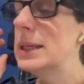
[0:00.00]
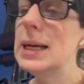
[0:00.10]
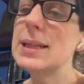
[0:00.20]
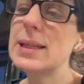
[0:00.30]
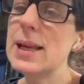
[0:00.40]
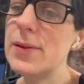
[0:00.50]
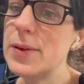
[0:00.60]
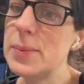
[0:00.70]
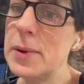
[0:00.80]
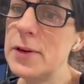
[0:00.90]
I did have
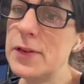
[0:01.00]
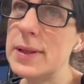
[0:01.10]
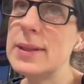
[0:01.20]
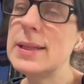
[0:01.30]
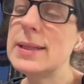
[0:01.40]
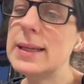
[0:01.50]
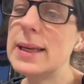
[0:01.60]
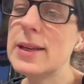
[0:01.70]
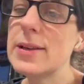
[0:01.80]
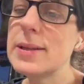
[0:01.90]
a muffin today
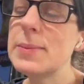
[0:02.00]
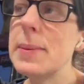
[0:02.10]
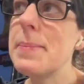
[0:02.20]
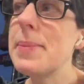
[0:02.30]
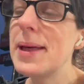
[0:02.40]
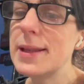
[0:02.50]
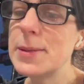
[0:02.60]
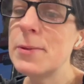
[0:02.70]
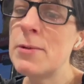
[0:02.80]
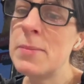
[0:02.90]
because my belly's
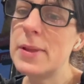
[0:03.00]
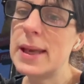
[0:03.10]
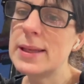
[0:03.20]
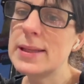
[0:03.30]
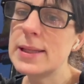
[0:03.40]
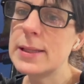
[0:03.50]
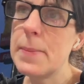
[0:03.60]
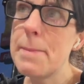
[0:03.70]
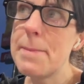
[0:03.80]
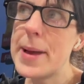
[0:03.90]
been rumbling since
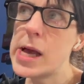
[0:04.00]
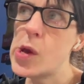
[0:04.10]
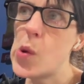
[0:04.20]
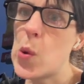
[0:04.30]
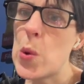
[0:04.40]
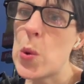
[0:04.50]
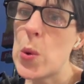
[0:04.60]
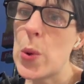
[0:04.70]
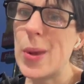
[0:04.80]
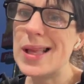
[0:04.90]
about
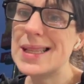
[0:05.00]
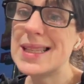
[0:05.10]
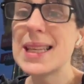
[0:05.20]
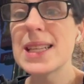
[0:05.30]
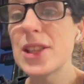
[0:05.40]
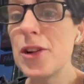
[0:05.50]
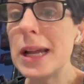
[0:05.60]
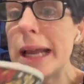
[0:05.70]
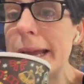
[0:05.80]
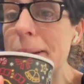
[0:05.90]
6:30.